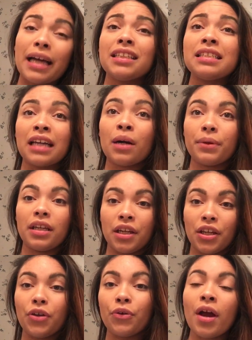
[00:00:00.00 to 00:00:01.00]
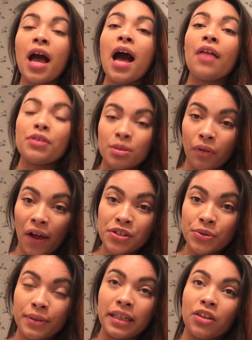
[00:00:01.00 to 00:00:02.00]
I did not put in here the
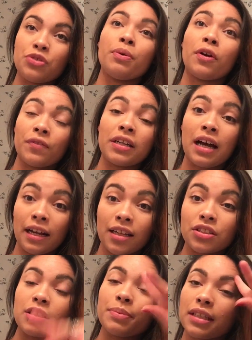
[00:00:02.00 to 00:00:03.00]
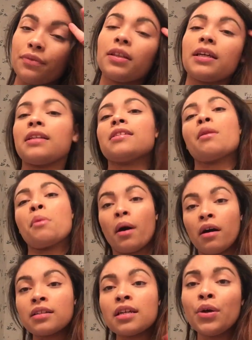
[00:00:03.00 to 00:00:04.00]
supplies you would need to put on fake eyelashes because I feel like that's
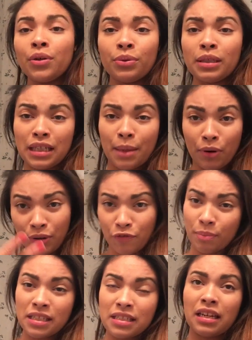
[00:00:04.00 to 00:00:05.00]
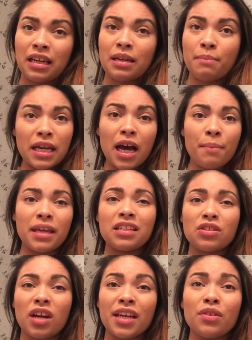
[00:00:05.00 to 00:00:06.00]
not really a part of basic makeup and
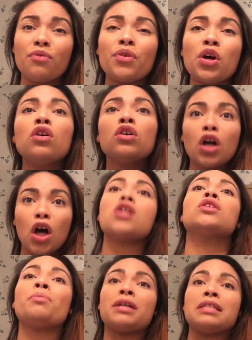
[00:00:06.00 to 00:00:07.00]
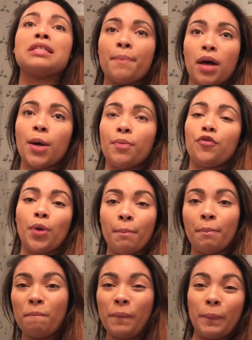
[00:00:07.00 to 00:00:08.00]
it's kind of a little bit a step up
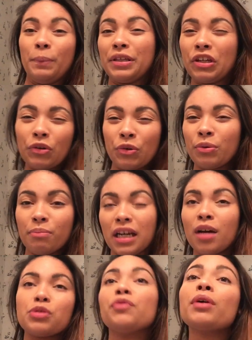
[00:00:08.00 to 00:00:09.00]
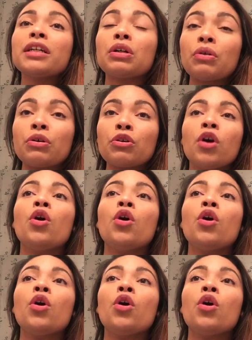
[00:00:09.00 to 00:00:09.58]
from beginner makeup. So if you guys are